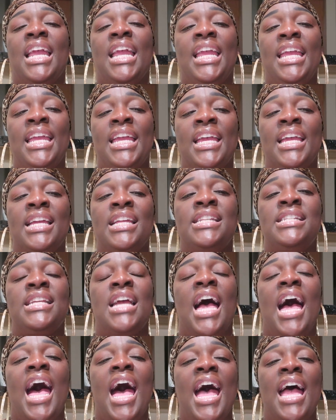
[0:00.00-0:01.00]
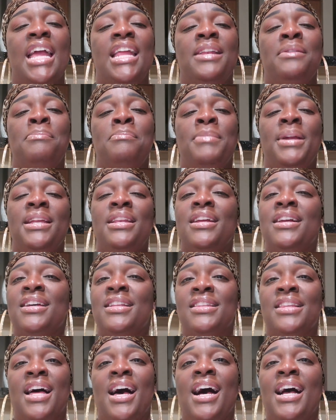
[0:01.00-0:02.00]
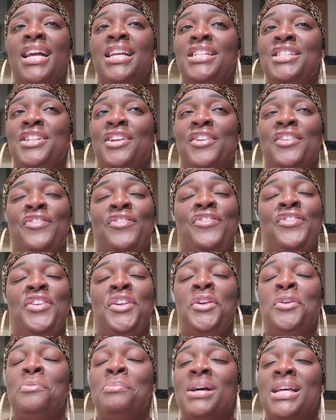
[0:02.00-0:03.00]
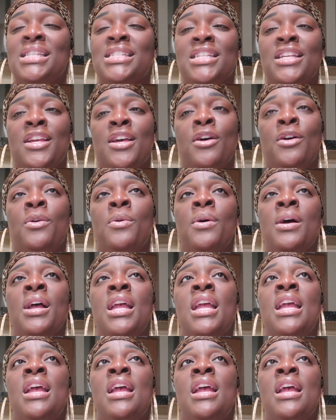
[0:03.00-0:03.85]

and I made a collage a few months ago